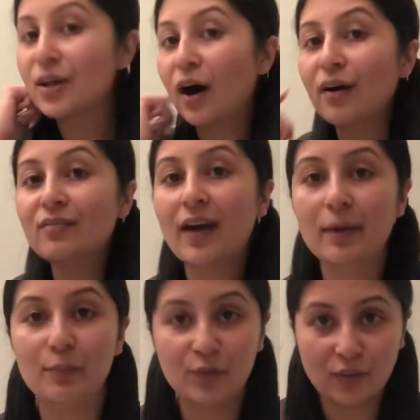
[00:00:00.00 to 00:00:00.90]
off
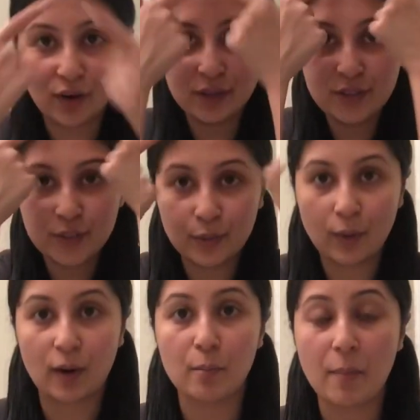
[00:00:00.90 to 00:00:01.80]
and move on to
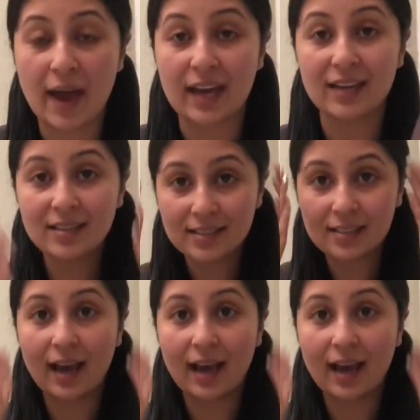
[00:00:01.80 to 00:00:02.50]
our bangs.